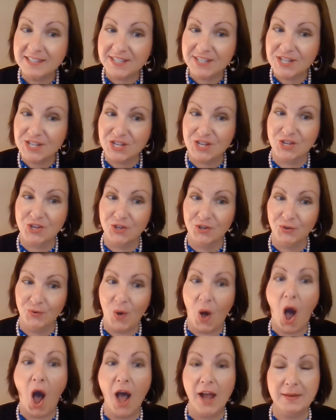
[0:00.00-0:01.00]
to you
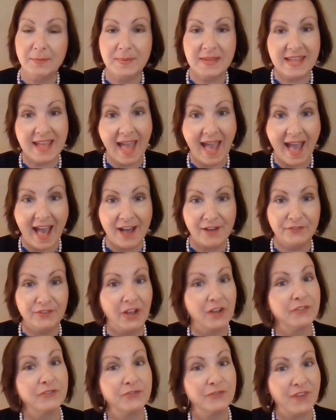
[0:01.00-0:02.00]
on behalf
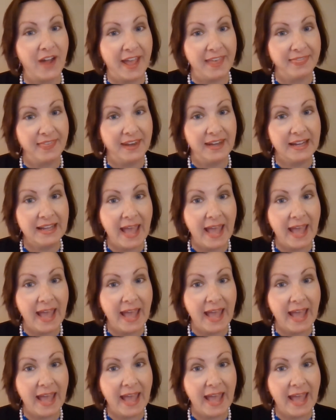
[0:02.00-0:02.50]
of Phi Theta